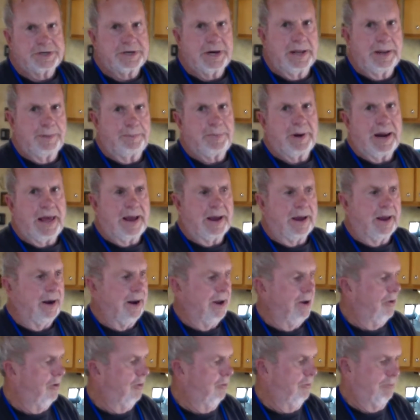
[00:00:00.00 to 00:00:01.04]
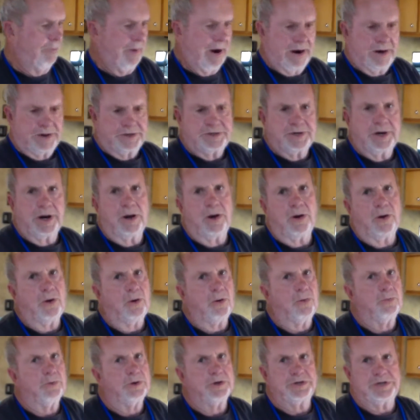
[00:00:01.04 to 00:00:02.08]
sleep like at home. Bears
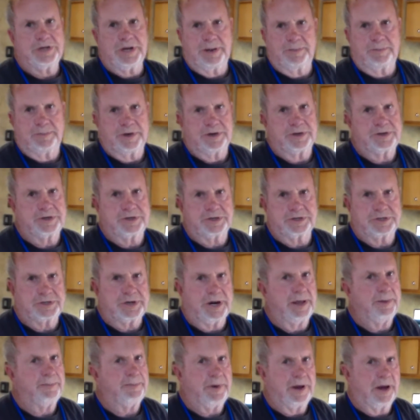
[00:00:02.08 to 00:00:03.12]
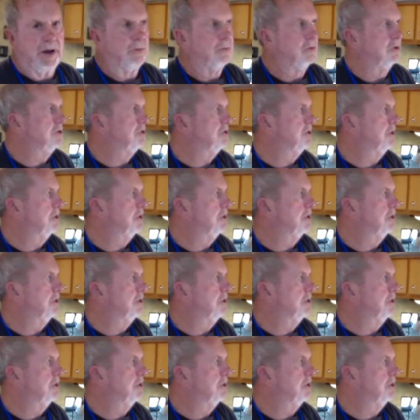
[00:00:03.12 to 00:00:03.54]
no resemblance to sleeping on a